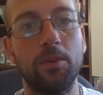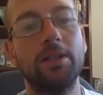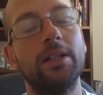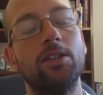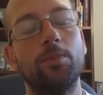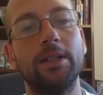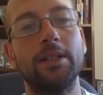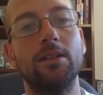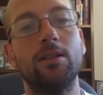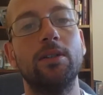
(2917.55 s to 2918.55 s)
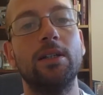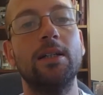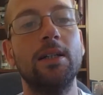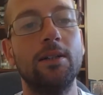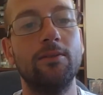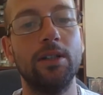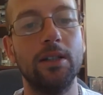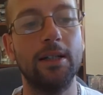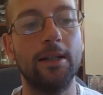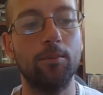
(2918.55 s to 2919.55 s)
which then spread into the
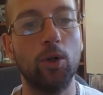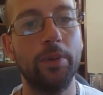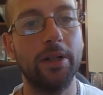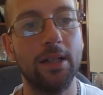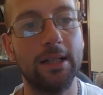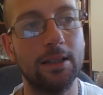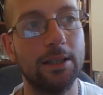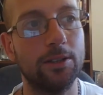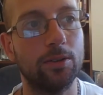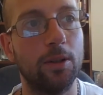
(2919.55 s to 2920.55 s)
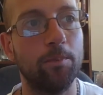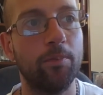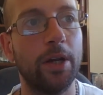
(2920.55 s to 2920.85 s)
upper class later on.